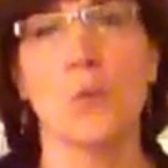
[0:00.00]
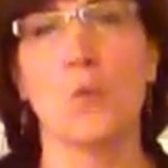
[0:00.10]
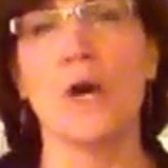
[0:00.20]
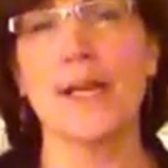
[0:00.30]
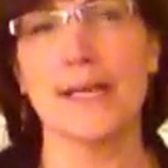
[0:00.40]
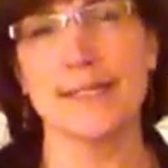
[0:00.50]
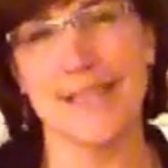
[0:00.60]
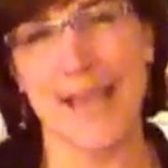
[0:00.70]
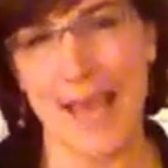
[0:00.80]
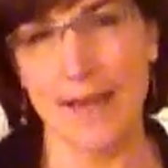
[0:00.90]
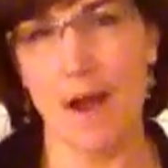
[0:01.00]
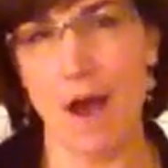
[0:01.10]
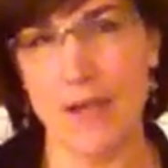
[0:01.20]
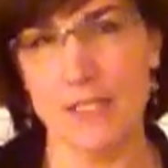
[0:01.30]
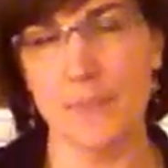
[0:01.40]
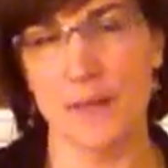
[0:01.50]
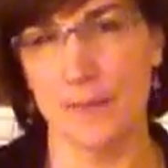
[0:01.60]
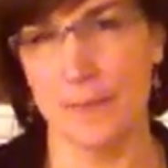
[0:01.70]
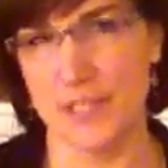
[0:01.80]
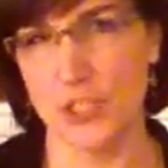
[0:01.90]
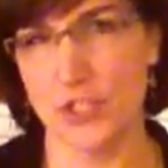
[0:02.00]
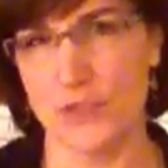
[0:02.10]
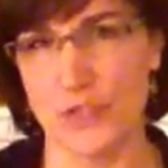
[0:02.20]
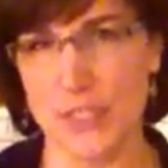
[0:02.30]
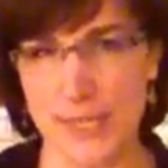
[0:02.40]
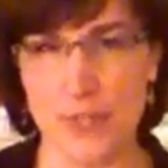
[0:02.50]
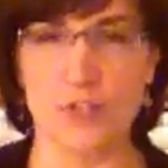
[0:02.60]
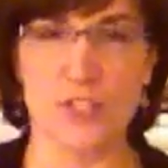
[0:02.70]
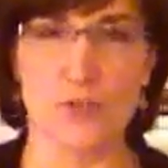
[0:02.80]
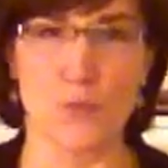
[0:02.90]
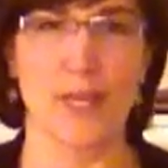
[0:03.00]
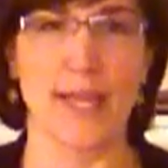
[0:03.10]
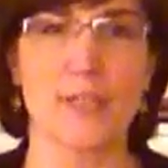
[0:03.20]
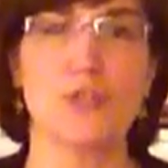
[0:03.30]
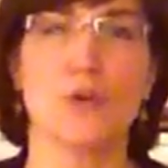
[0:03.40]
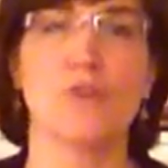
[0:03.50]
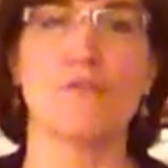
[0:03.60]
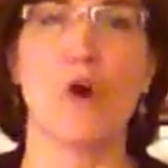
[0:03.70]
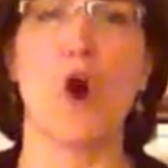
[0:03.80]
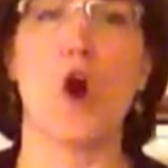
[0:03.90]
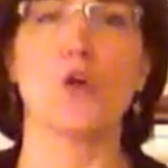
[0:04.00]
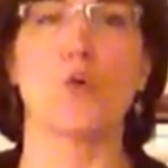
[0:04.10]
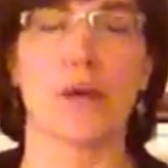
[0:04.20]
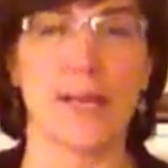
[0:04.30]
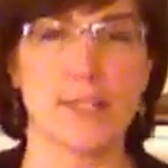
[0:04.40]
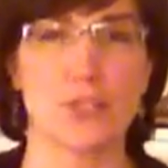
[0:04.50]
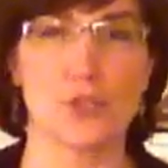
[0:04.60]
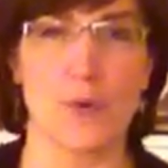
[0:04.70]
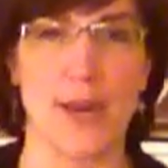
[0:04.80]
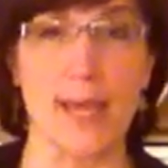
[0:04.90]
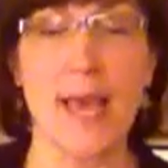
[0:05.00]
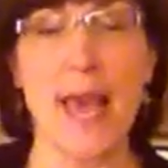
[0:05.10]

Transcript: 1 in 10 hospital admissions for seniors is related to a fall or an injury.